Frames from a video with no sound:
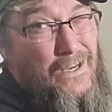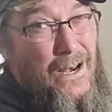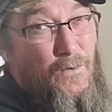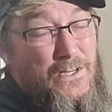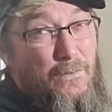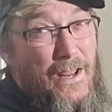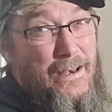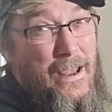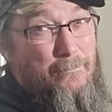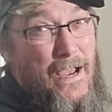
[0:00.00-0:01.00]
kind of wish I would
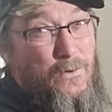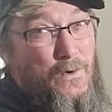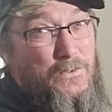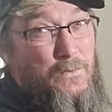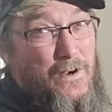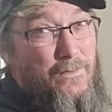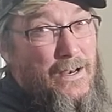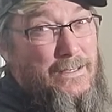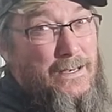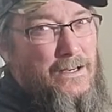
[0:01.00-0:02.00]
have had that backwards whenever
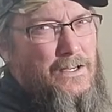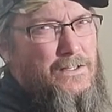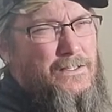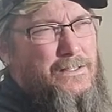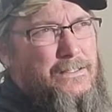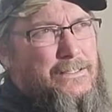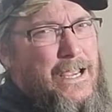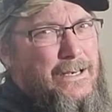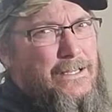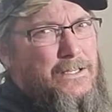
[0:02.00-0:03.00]
I did it, because
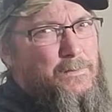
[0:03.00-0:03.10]
technically